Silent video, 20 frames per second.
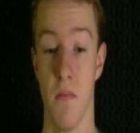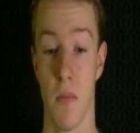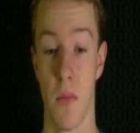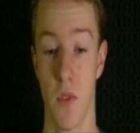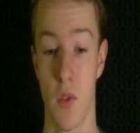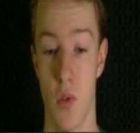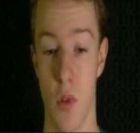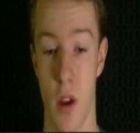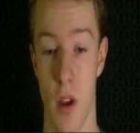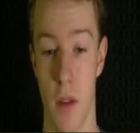
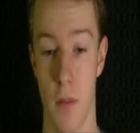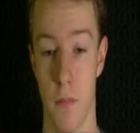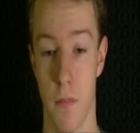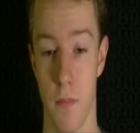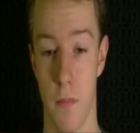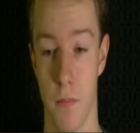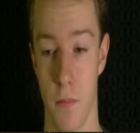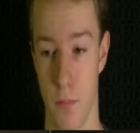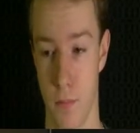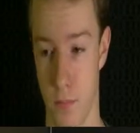That's right.
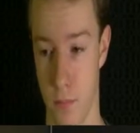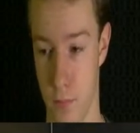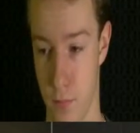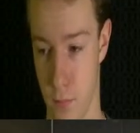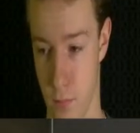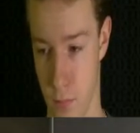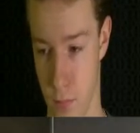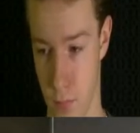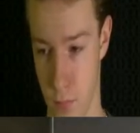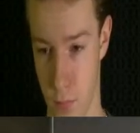
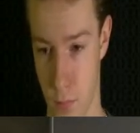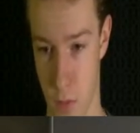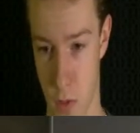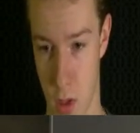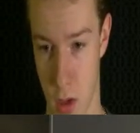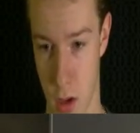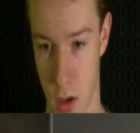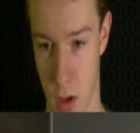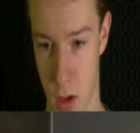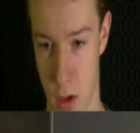
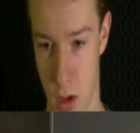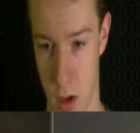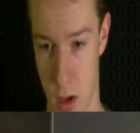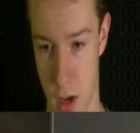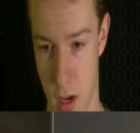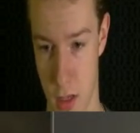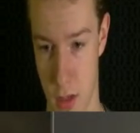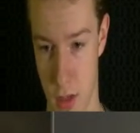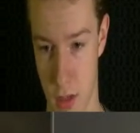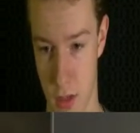Uh,
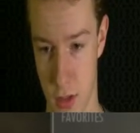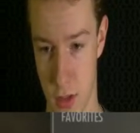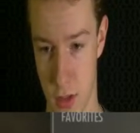I need a